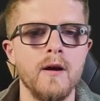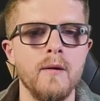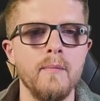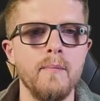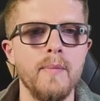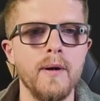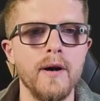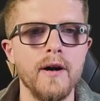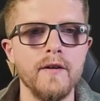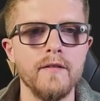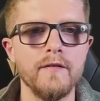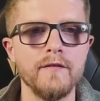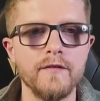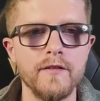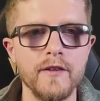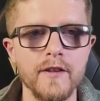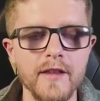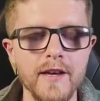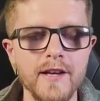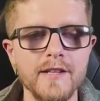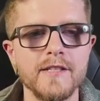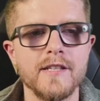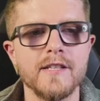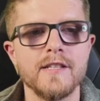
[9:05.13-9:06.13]
But for
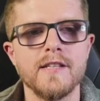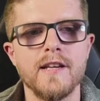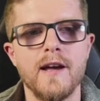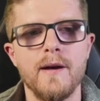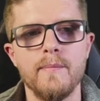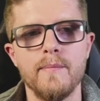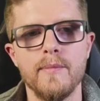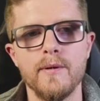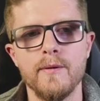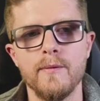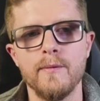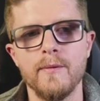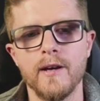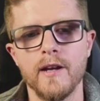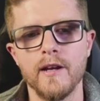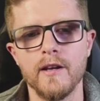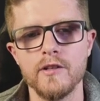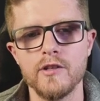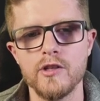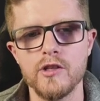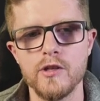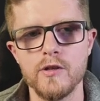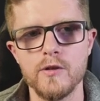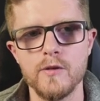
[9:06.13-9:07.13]
this example, we're going
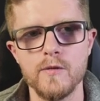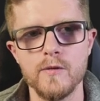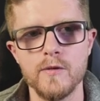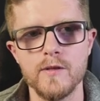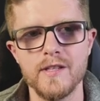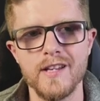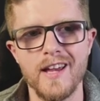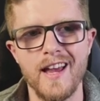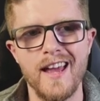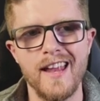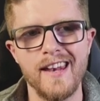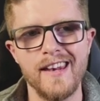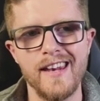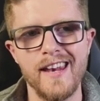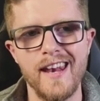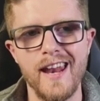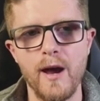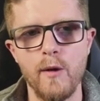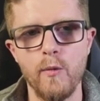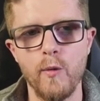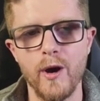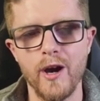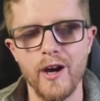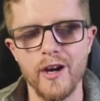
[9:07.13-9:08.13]
to choose
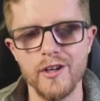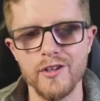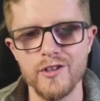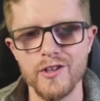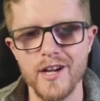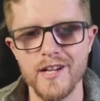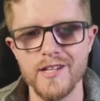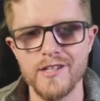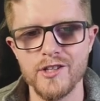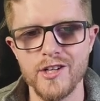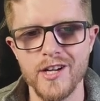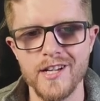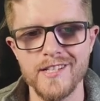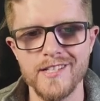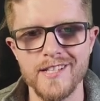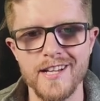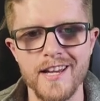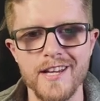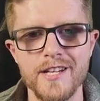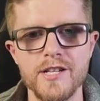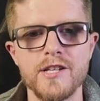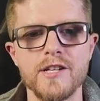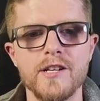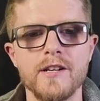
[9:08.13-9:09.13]
network address
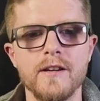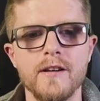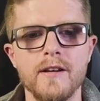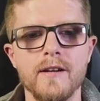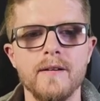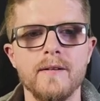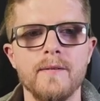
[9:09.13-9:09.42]
translation.